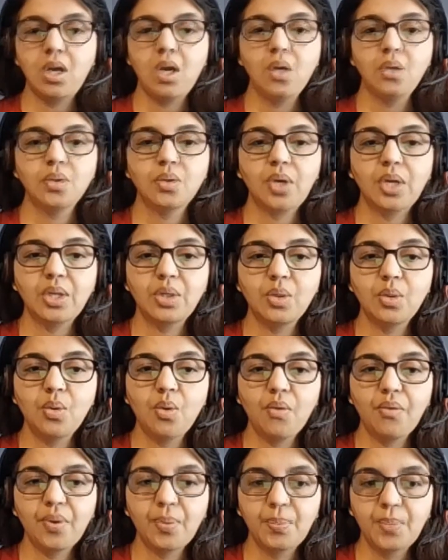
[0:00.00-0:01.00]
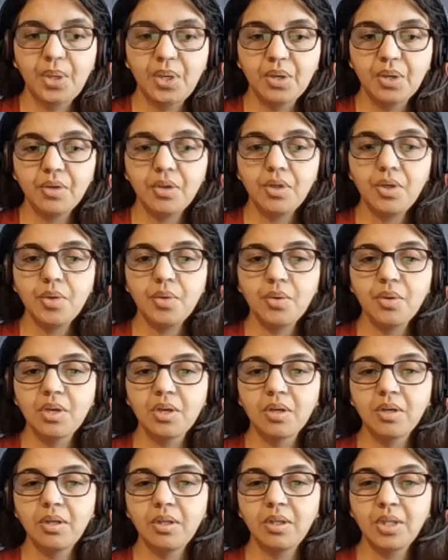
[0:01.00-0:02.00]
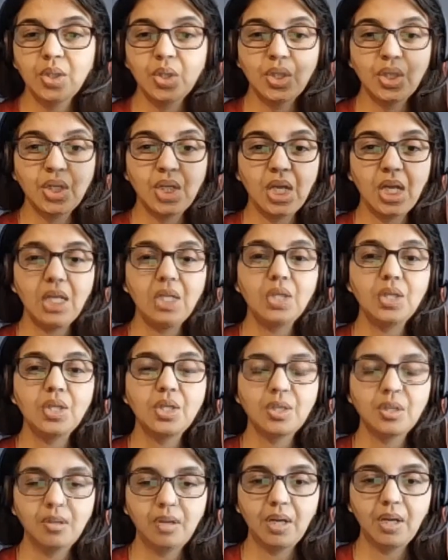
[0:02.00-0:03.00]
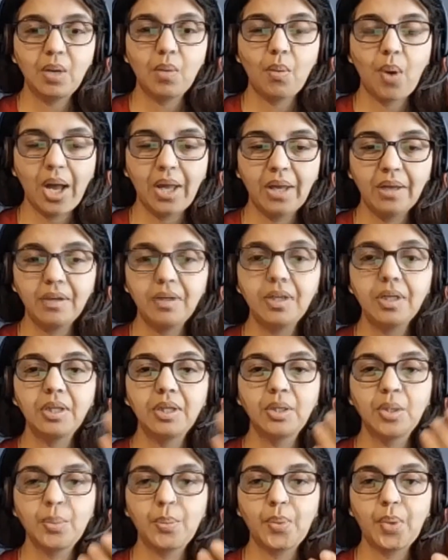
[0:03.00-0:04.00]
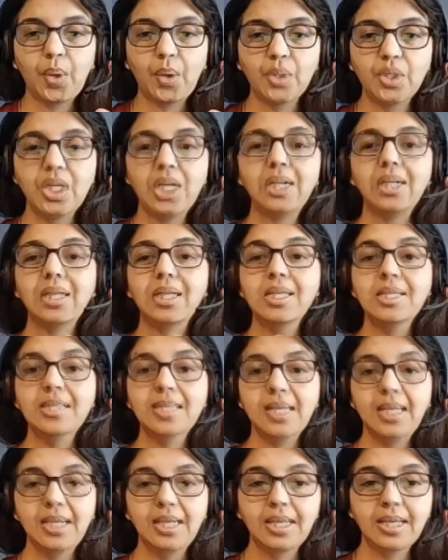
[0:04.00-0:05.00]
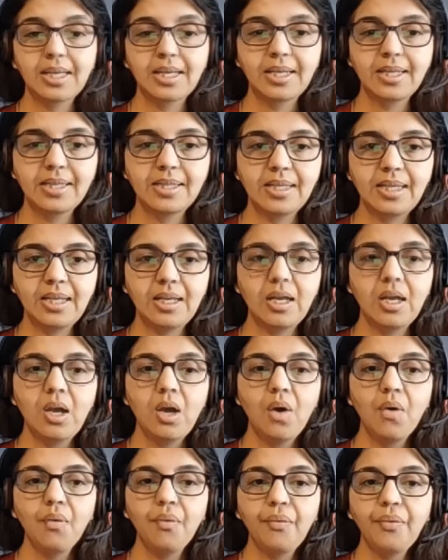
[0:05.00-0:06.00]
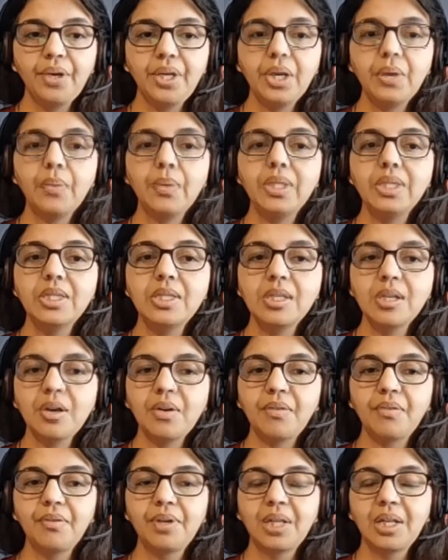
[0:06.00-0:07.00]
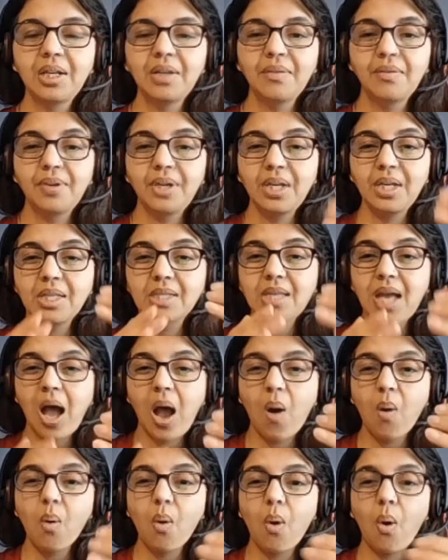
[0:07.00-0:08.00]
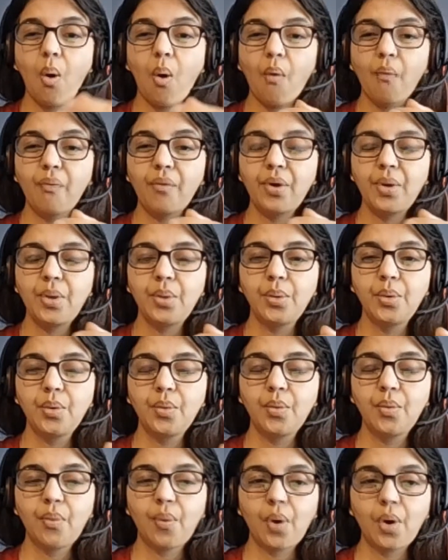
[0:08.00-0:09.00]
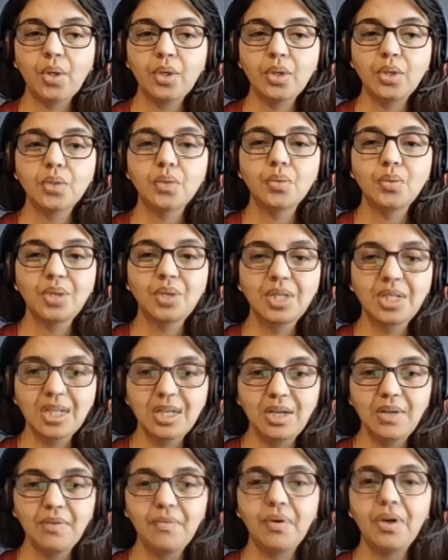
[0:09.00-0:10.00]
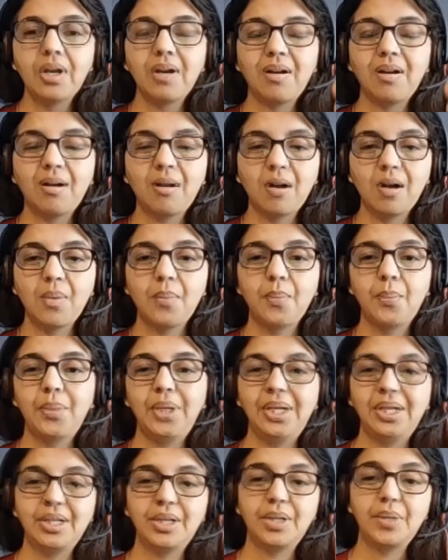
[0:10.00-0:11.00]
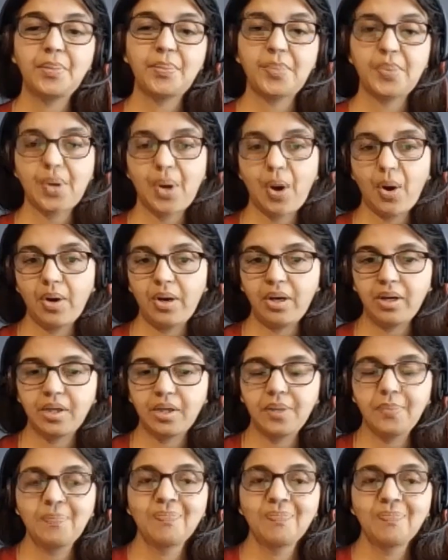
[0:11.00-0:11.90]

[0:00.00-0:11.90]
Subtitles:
So as you go from year to year, the change required in the project is increasing. Frequency of delivery is how often do you want to deliver a completed product.